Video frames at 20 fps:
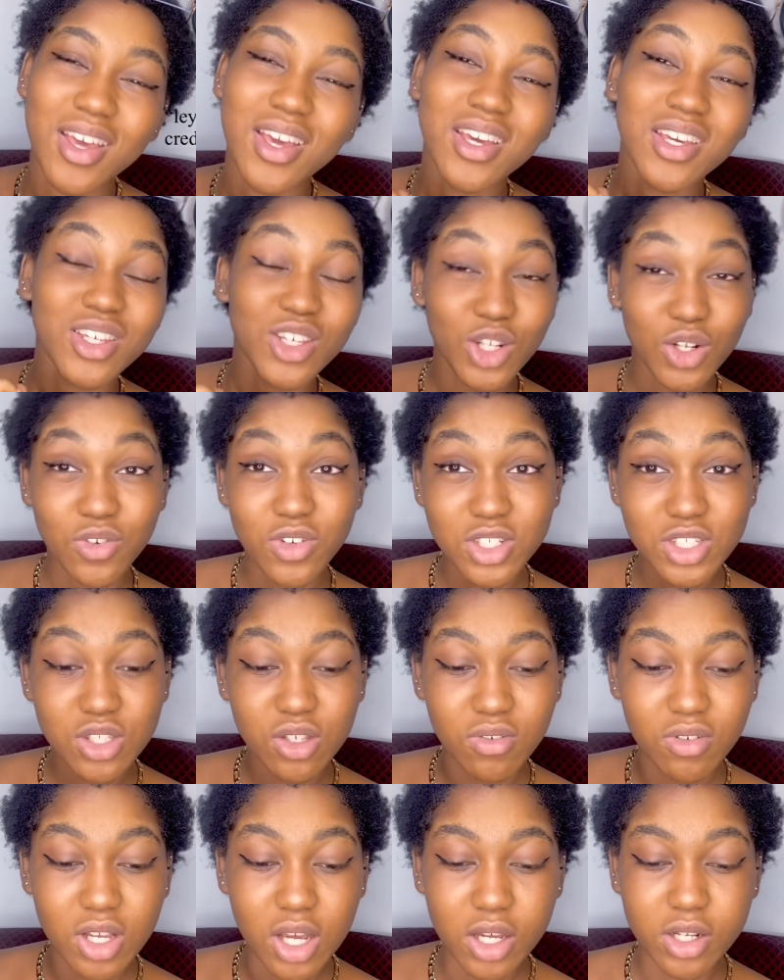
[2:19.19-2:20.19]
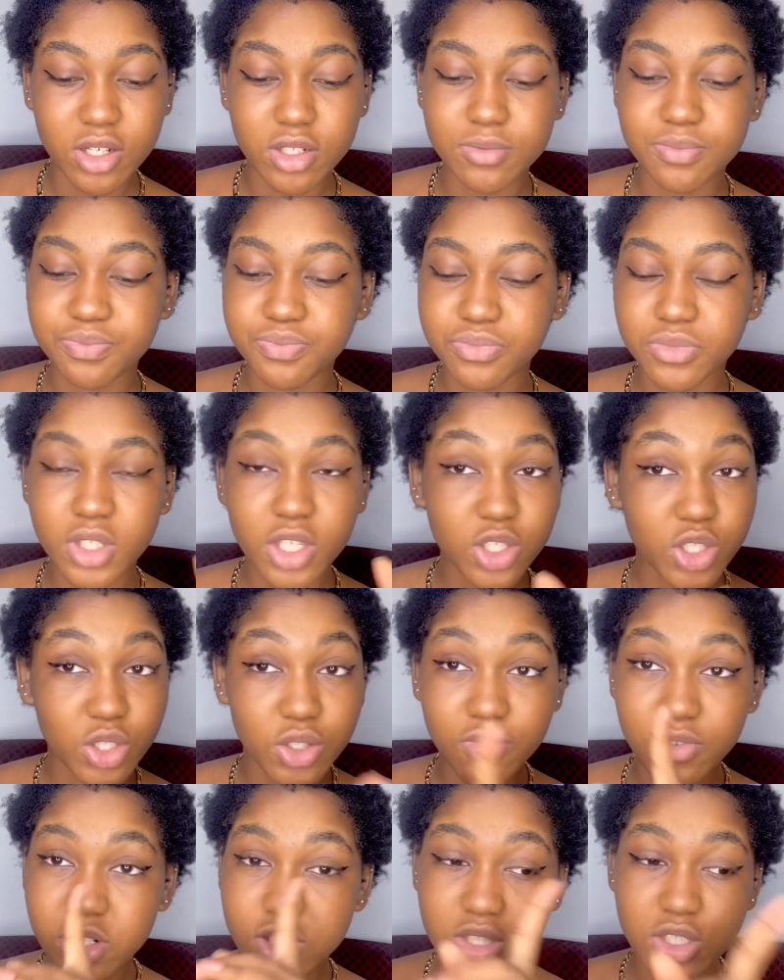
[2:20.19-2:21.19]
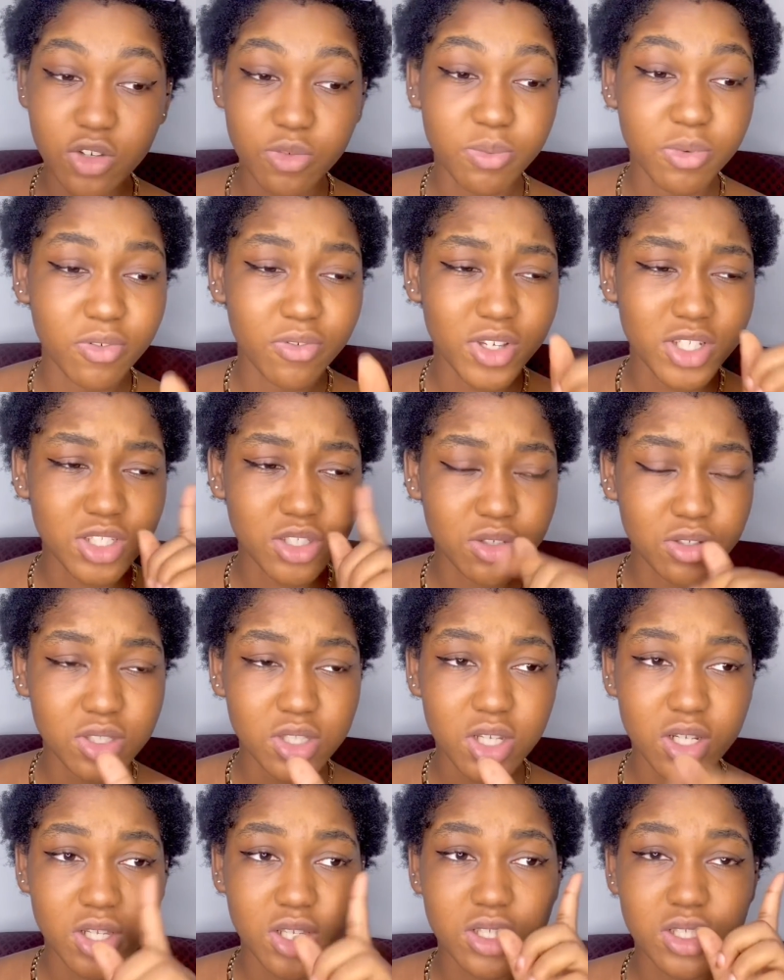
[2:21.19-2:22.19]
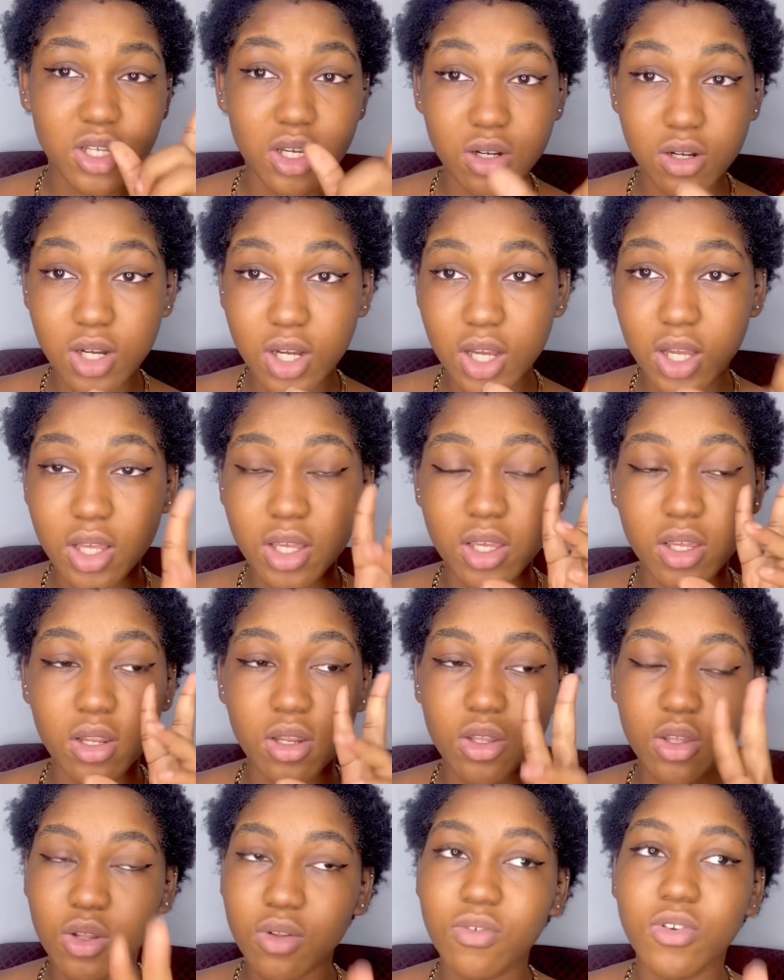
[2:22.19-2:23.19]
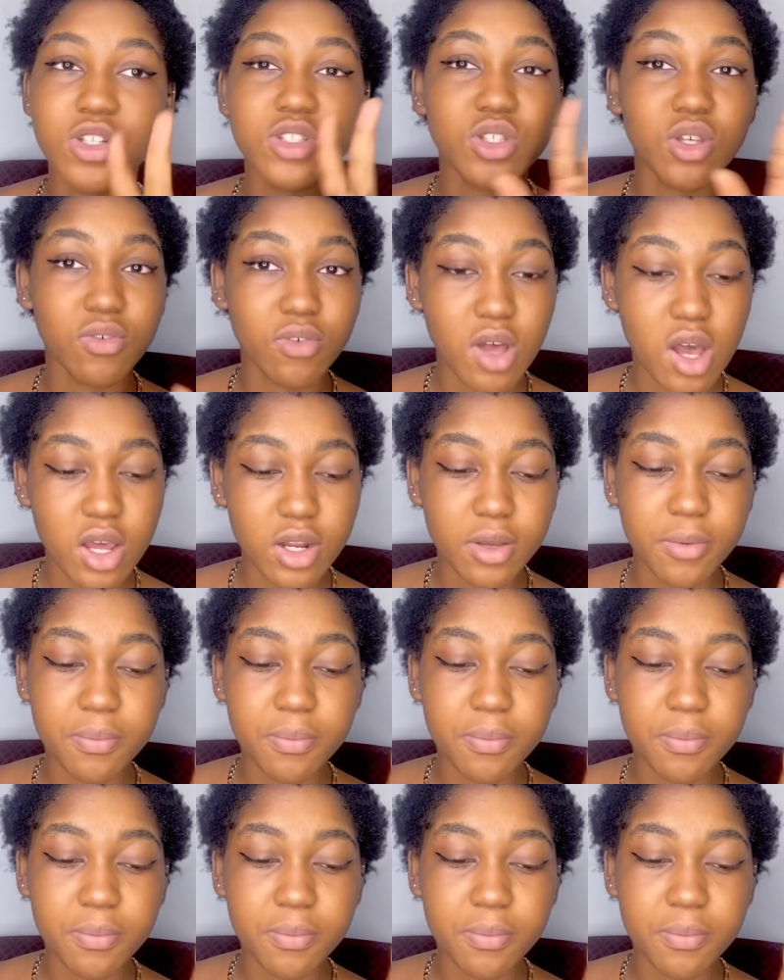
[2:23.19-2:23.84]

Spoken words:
University of Ghana, University of Professional Studies, Accra, and University of Ghana.